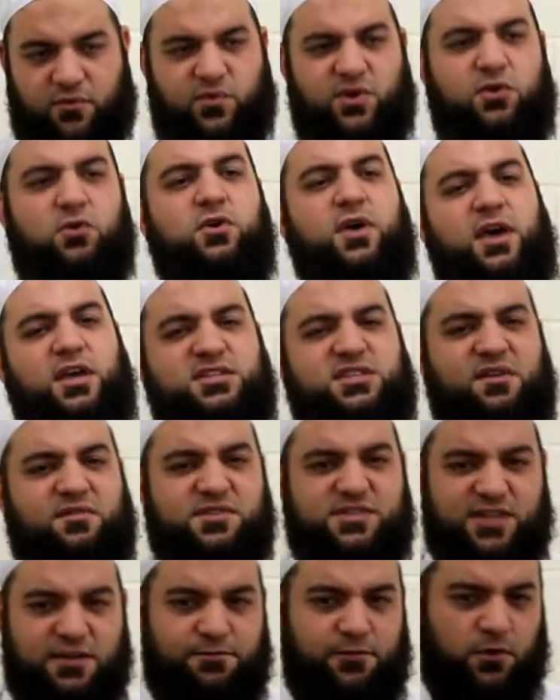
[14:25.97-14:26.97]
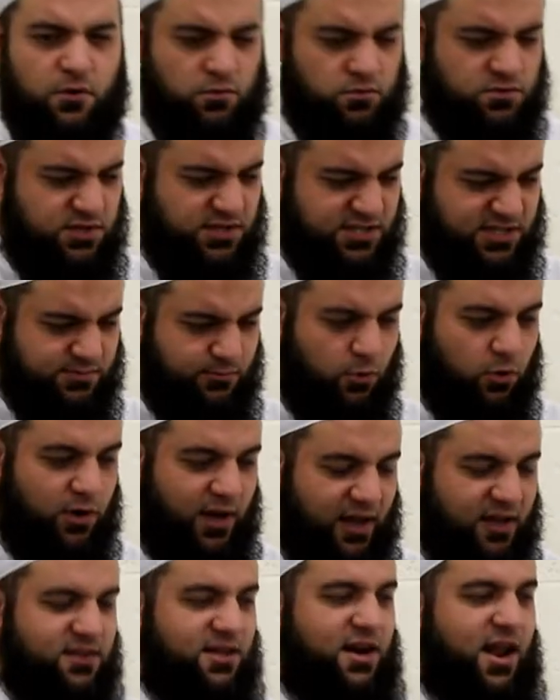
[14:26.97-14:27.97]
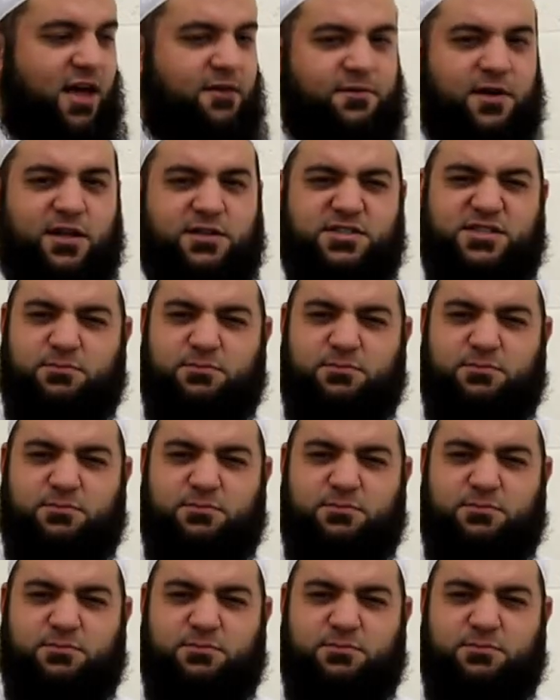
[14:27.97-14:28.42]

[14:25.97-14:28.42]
If we look at each other's difficulties, small ikhtilafat,